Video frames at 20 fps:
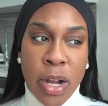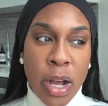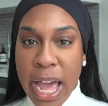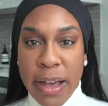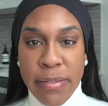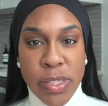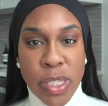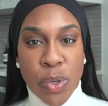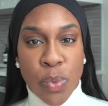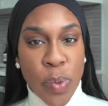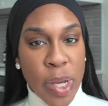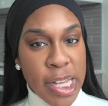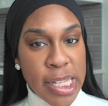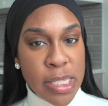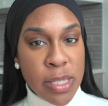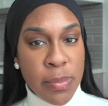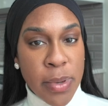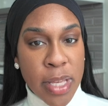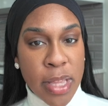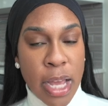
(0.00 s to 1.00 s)
I have to wait
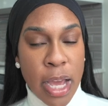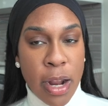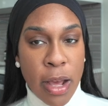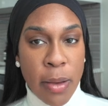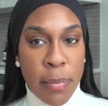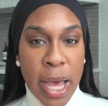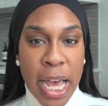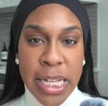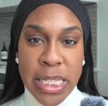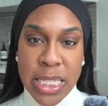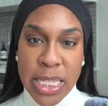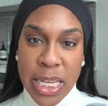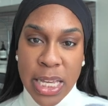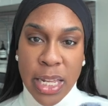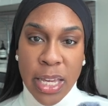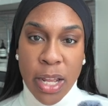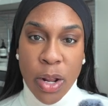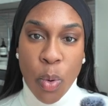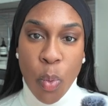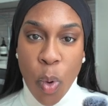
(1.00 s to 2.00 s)
to pick that up. I
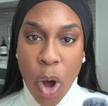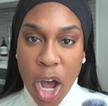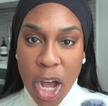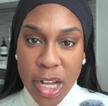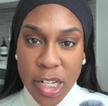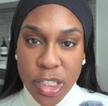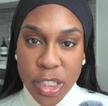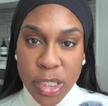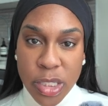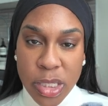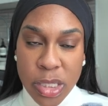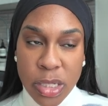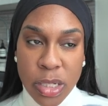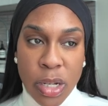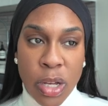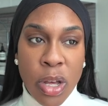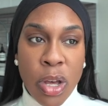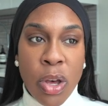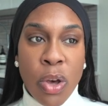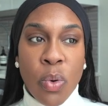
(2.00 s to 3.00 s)
did get a watch,
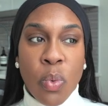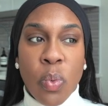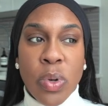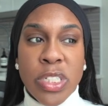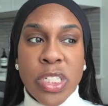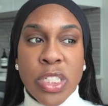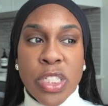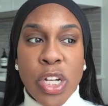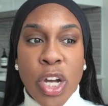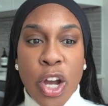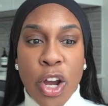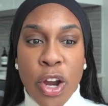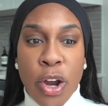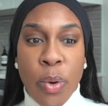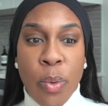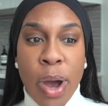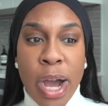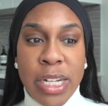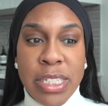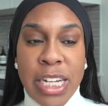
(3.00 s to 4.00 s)
which is a her
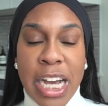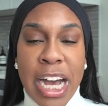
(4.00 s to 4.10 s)
watch.